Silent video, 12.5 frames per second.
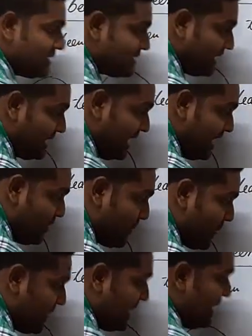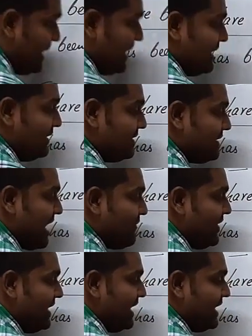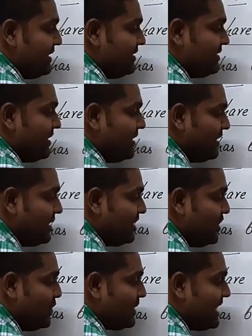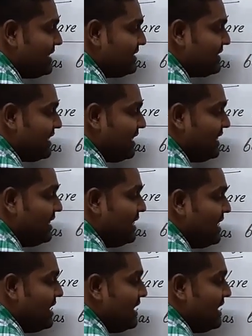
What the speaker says: Sunday, in 7 days, you can see